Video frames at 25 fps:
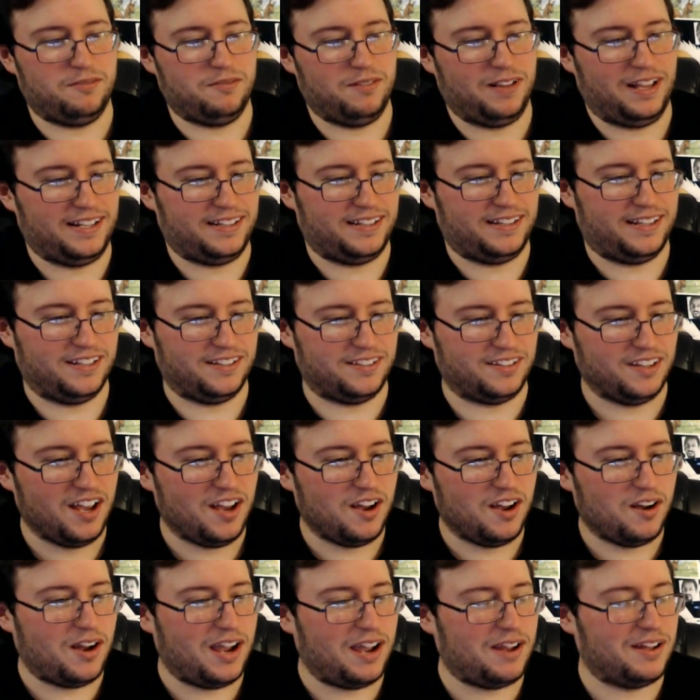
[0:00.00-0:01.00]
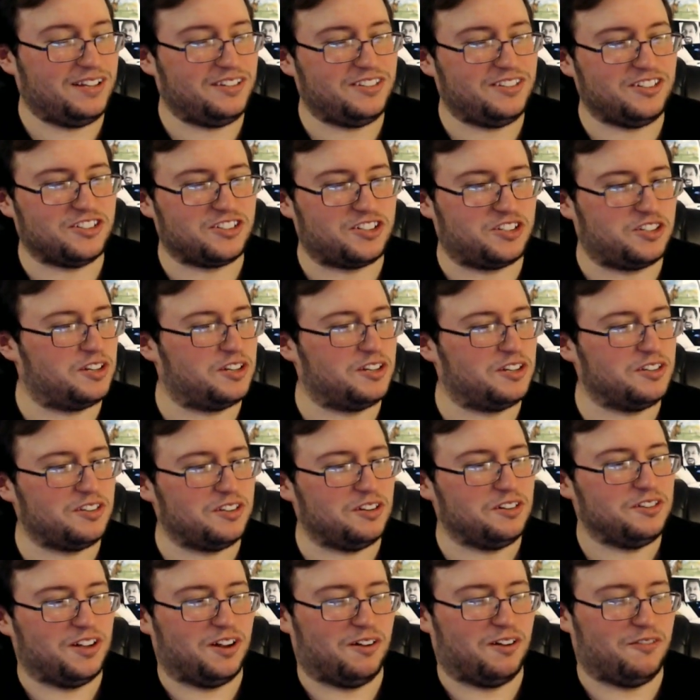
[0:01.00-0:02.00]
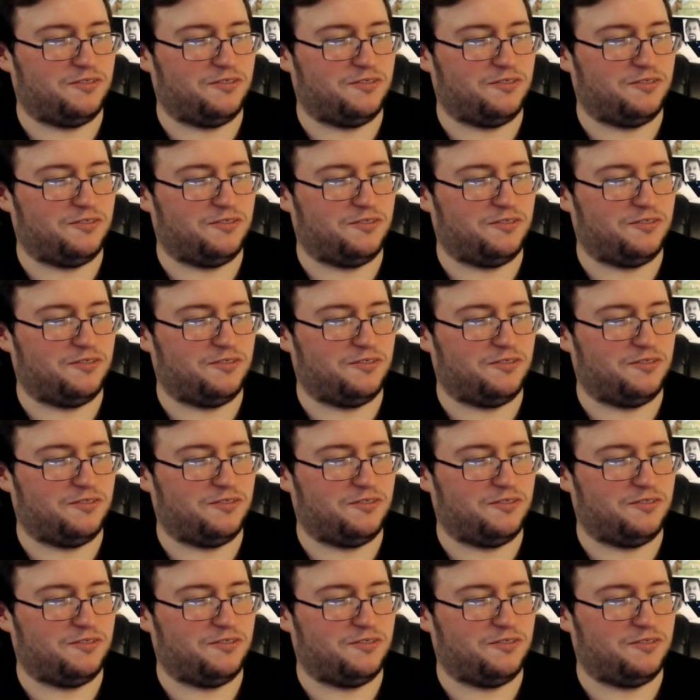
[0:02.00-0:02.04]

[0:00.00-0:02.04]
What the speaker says: like this. And he's using a